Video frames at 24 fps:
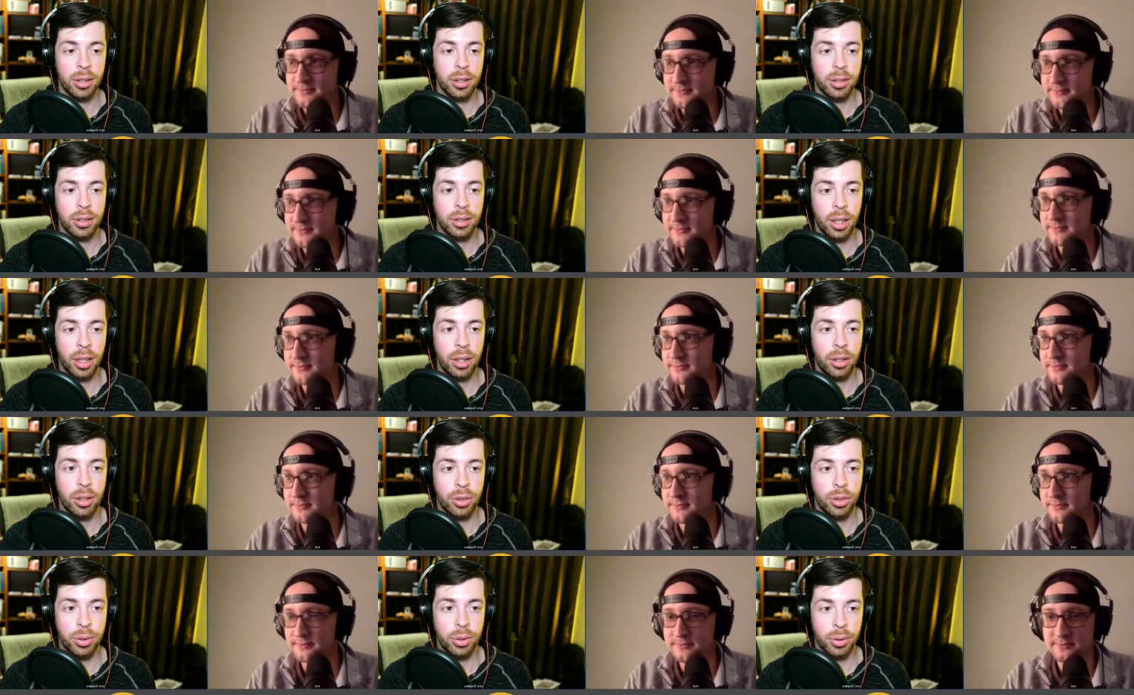Speaker 1: a
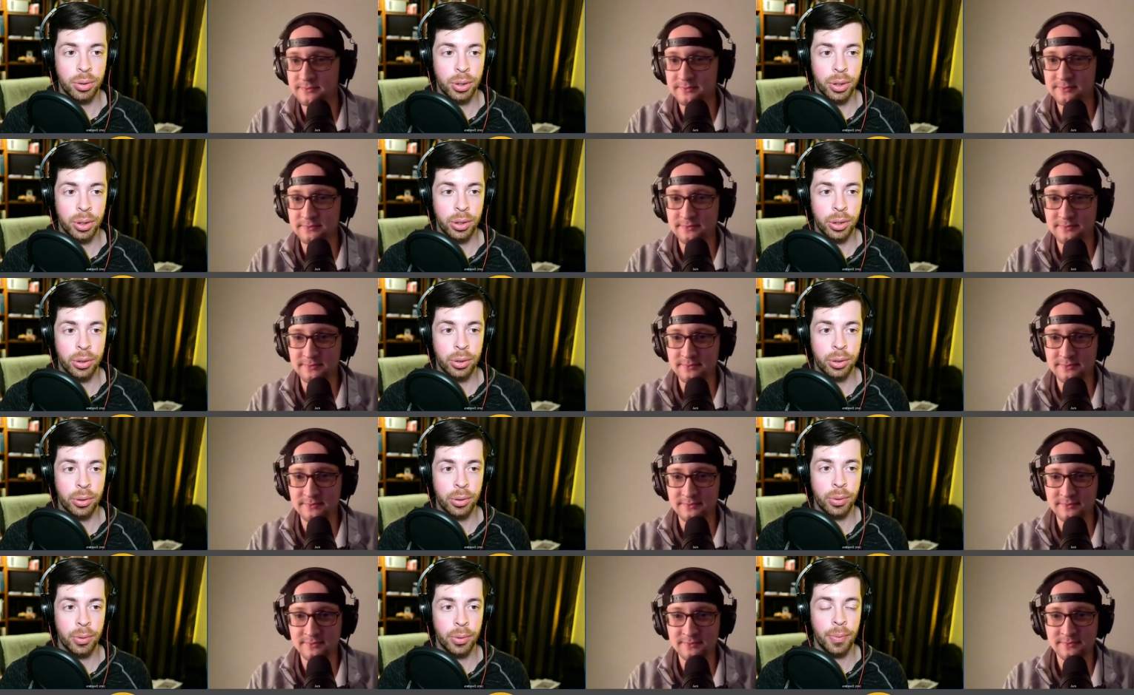
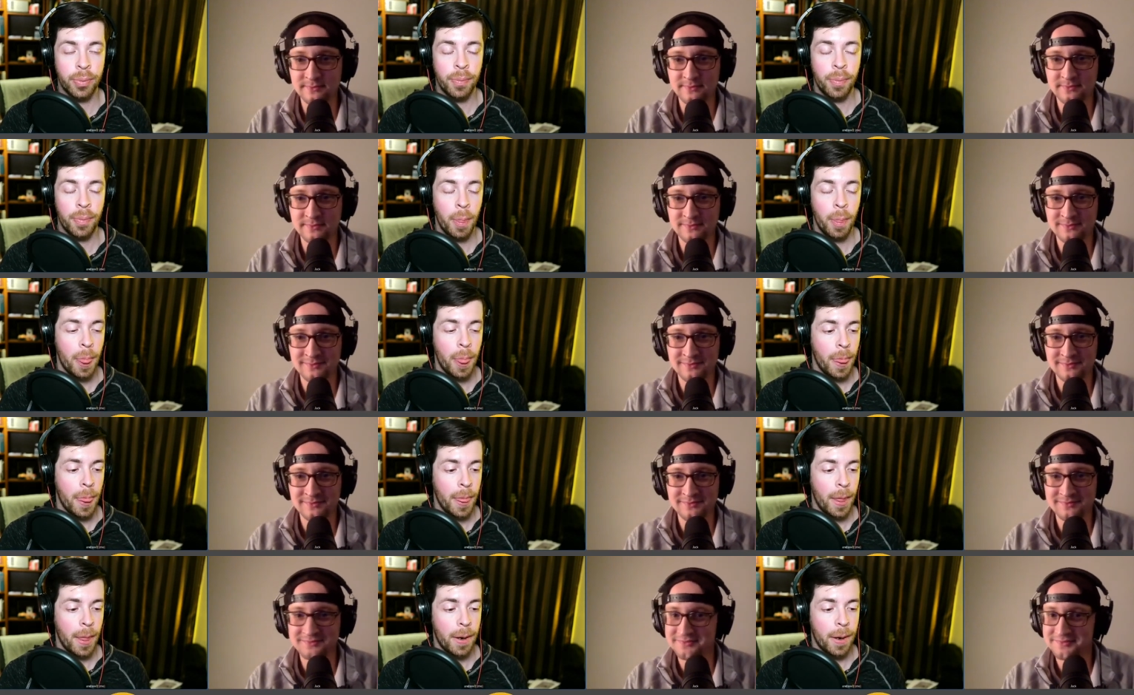true
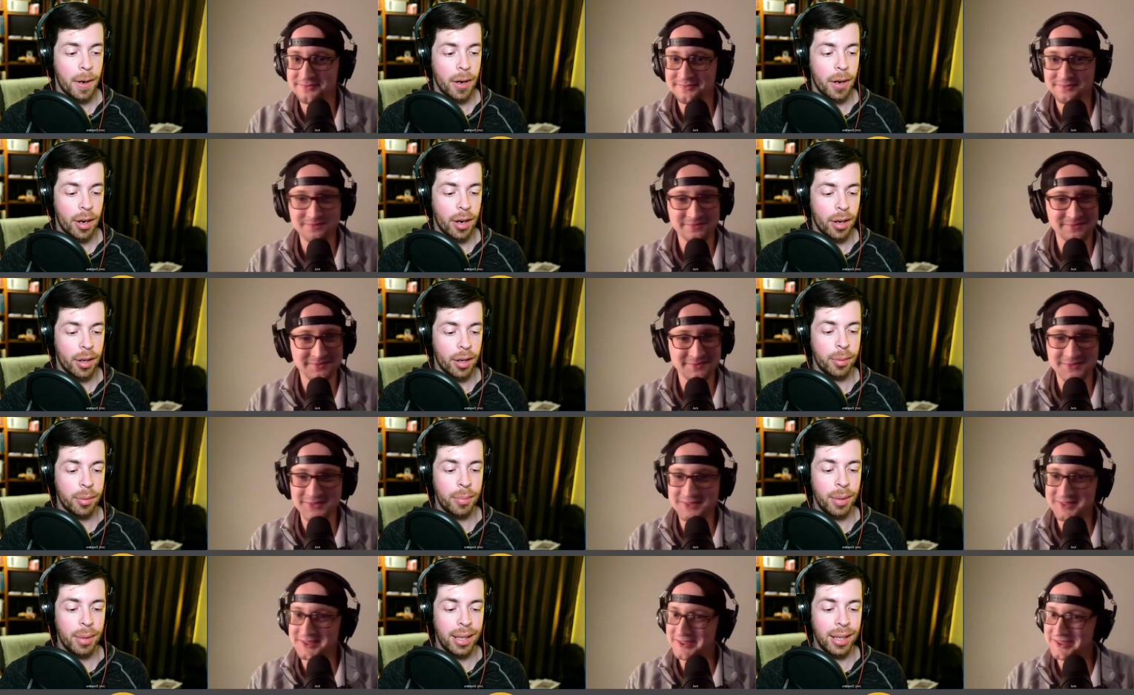
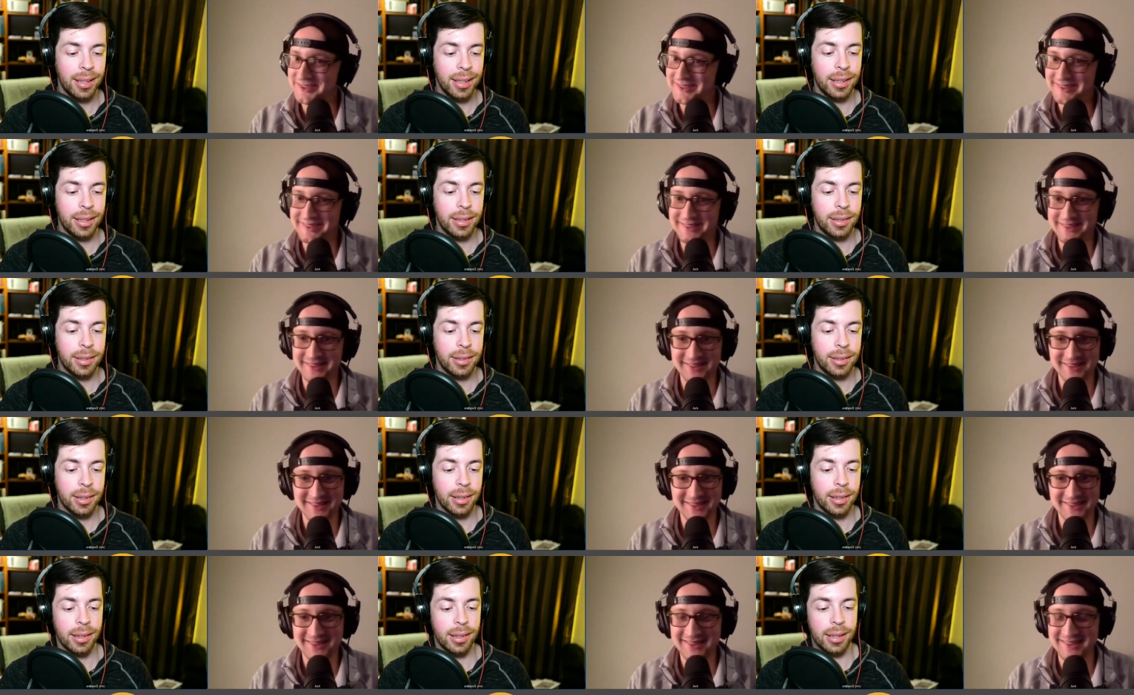automated
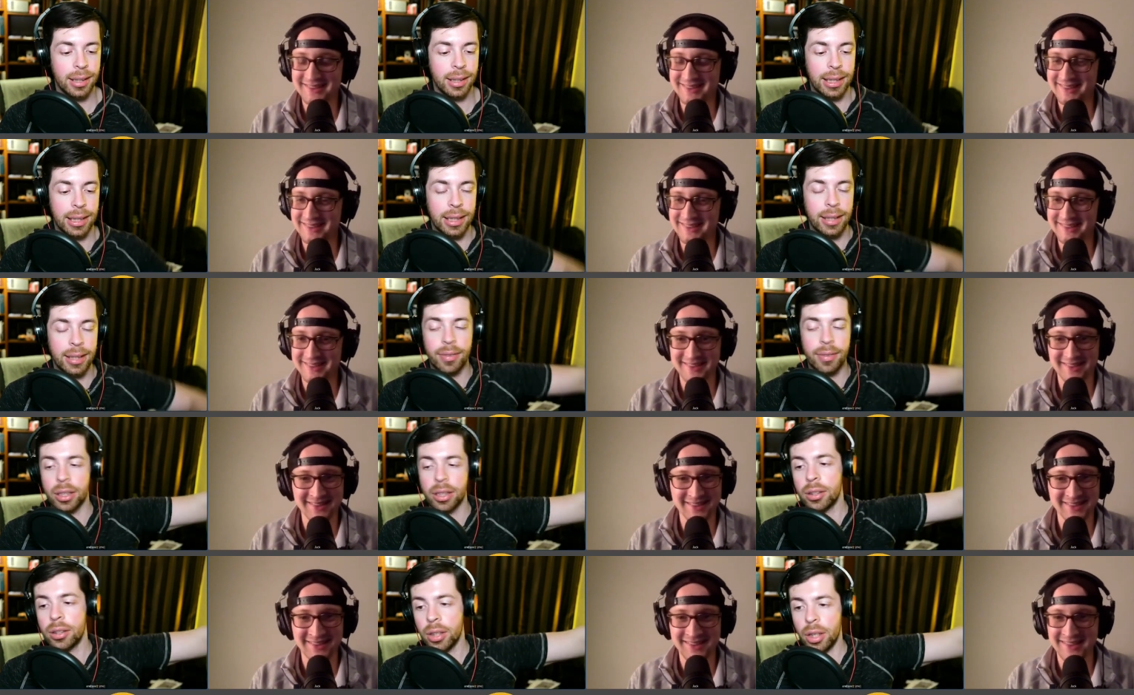leave it
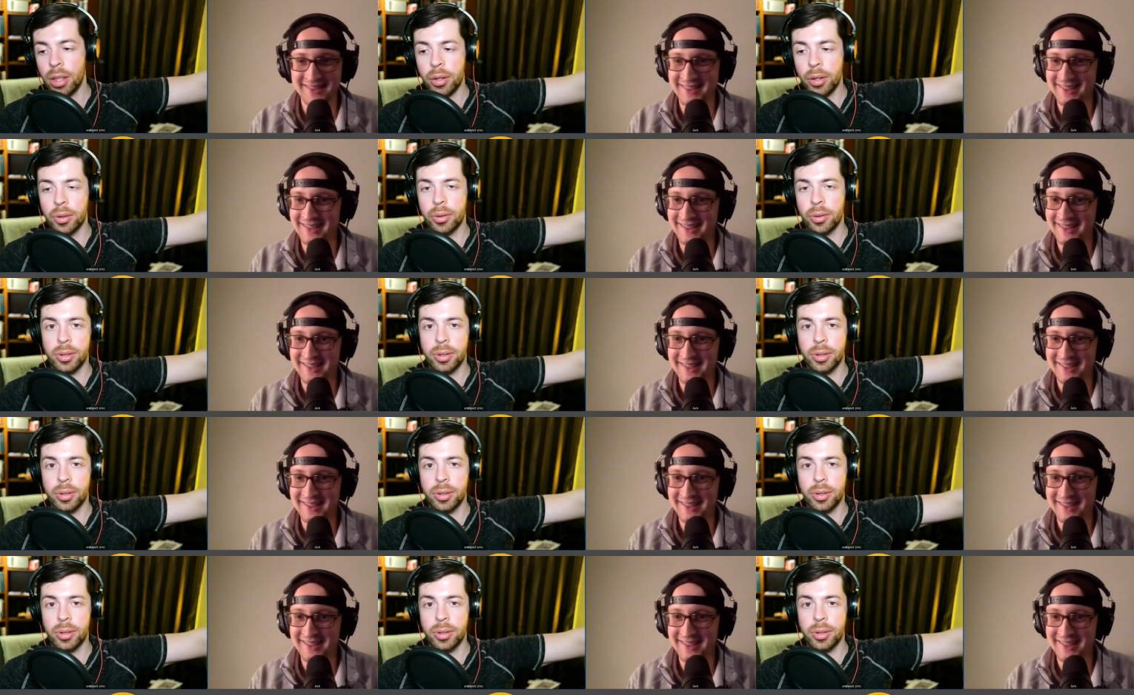alone